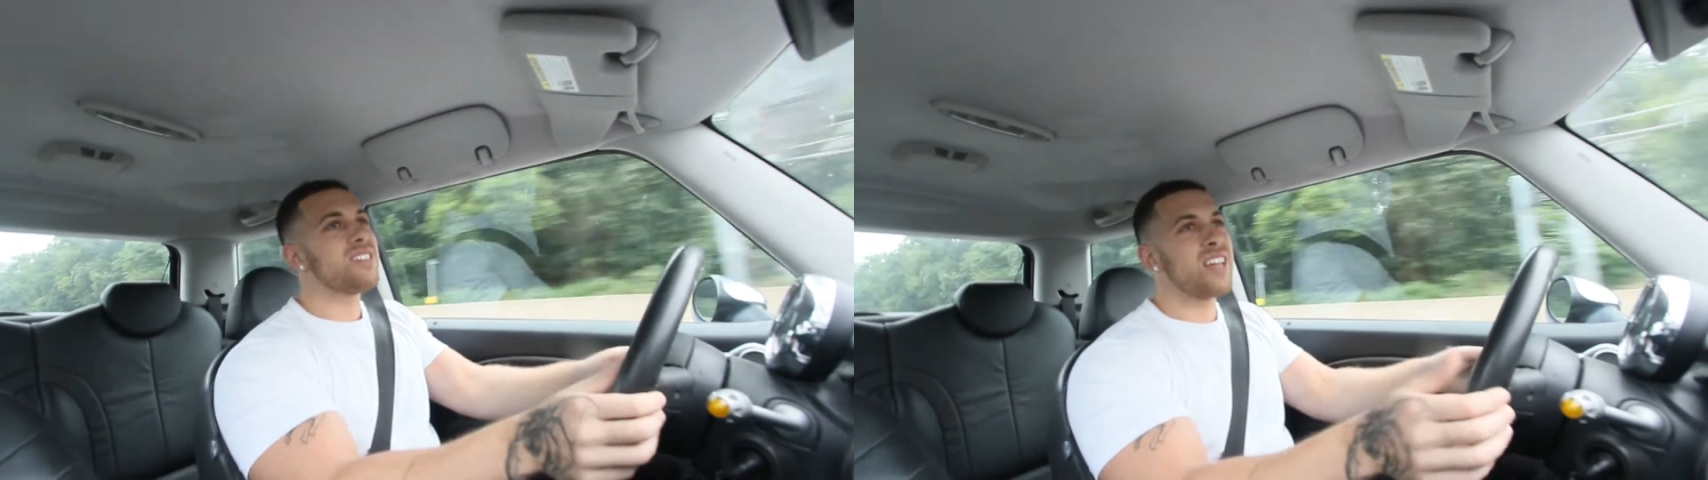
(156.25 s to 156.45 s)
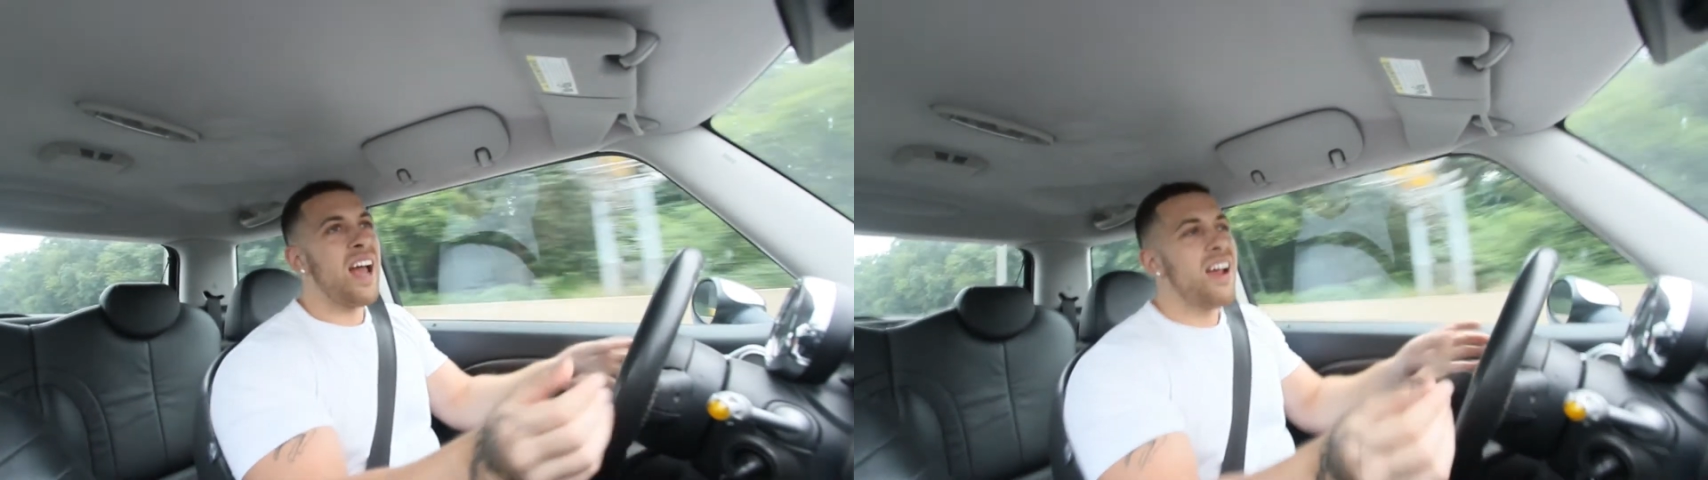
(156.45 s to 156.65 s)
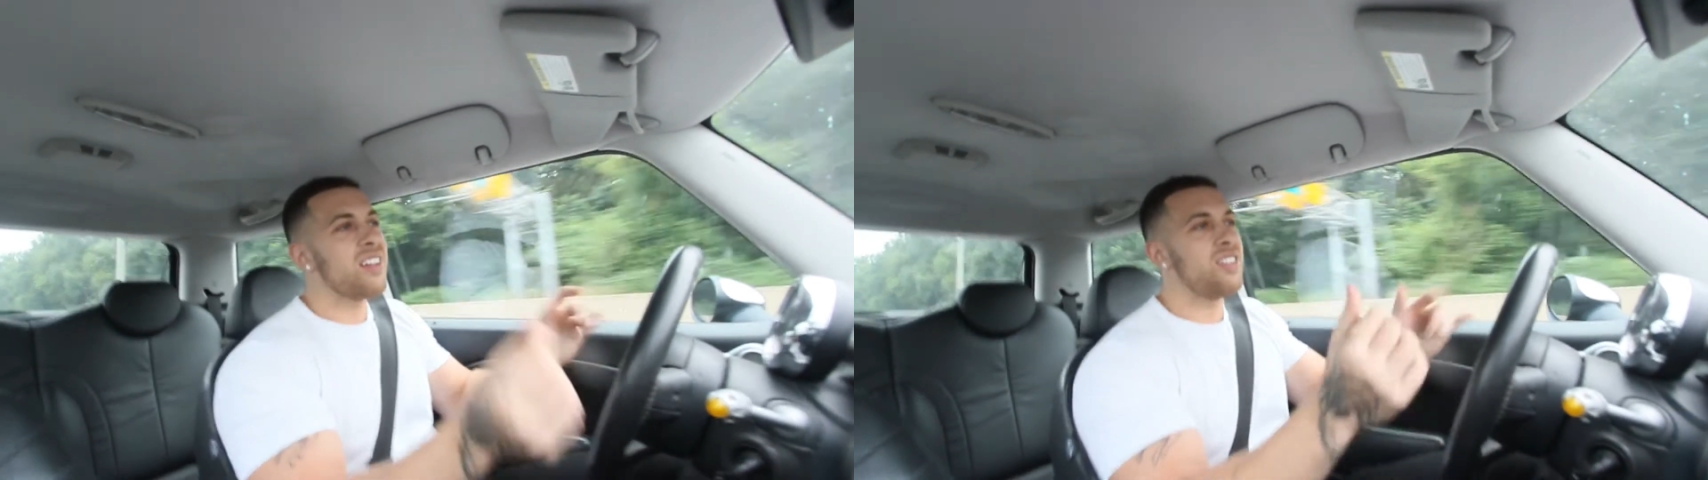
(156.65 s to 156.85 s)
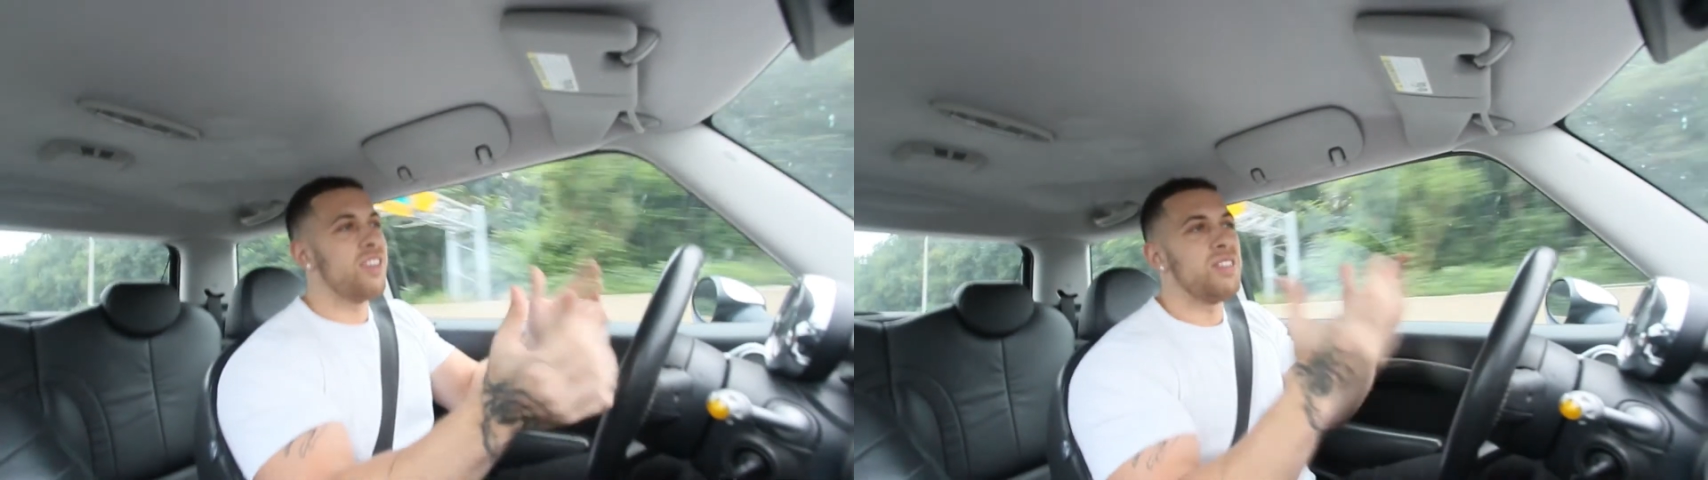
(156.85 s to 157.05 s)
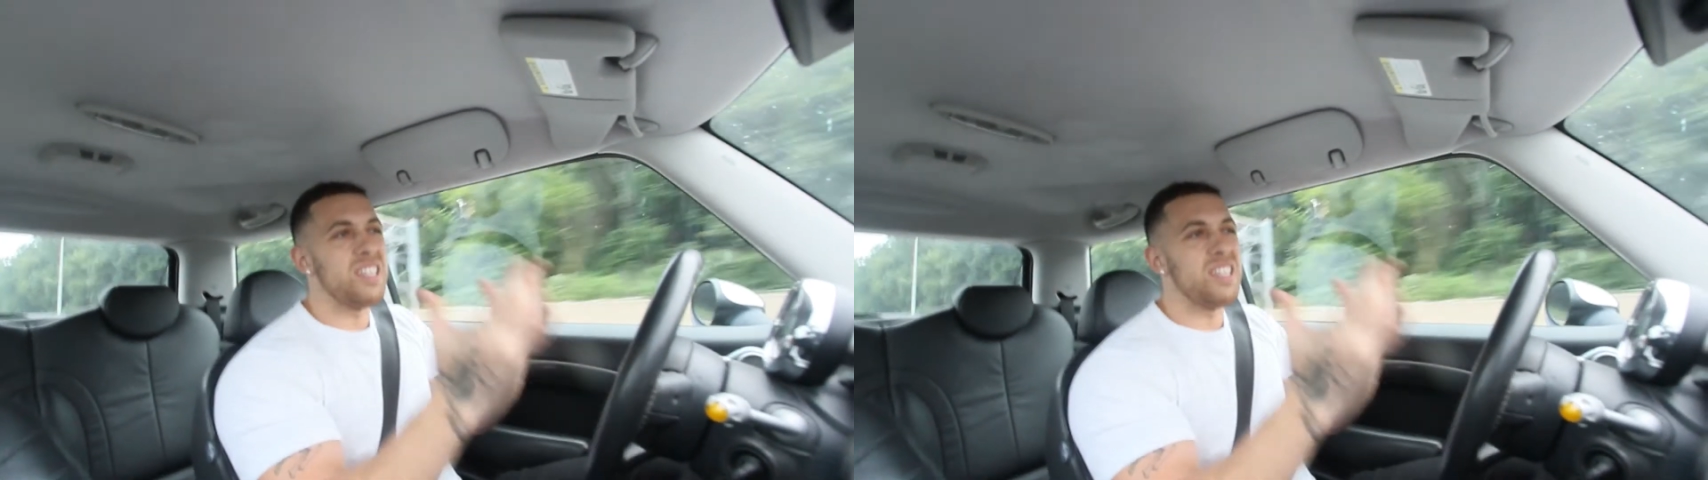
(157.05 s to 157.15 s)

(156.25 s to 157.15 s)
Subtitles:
character.